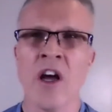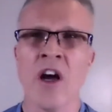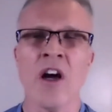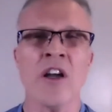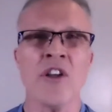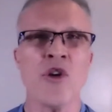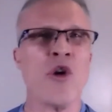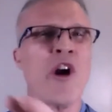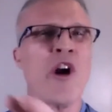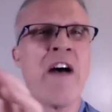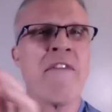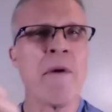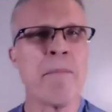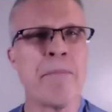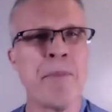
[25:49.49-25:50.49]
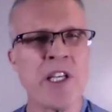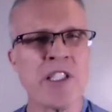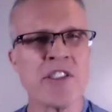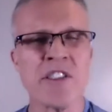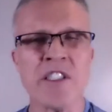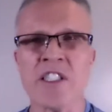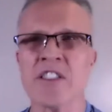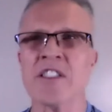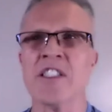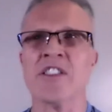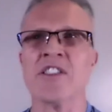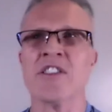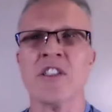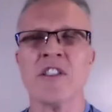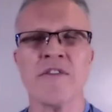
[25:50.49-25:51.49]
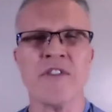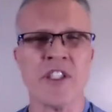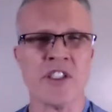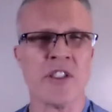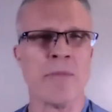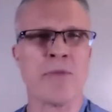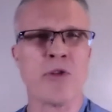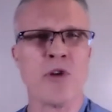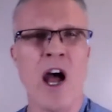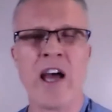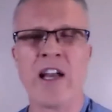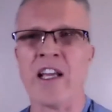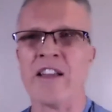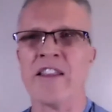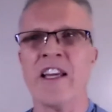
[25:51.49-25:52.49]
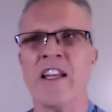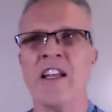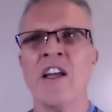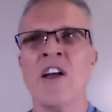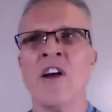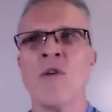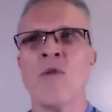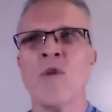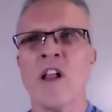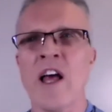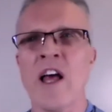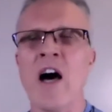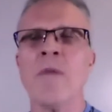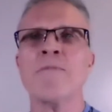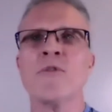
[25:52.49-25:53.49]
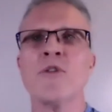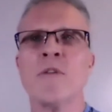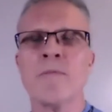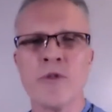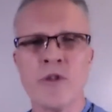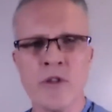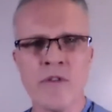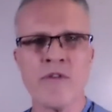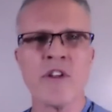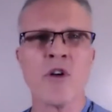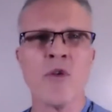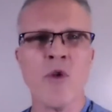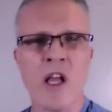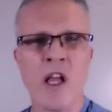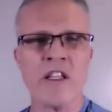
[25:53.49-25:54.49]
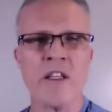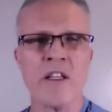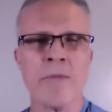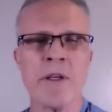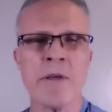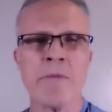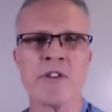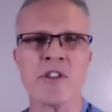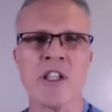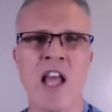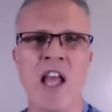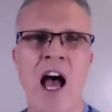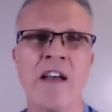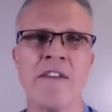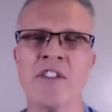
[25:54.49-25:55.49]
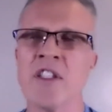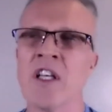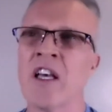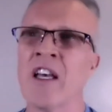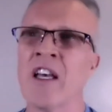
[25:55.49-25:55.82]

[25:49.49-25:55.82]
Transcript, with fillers: or you have a business a service a product that will help to improve the quality of people's lives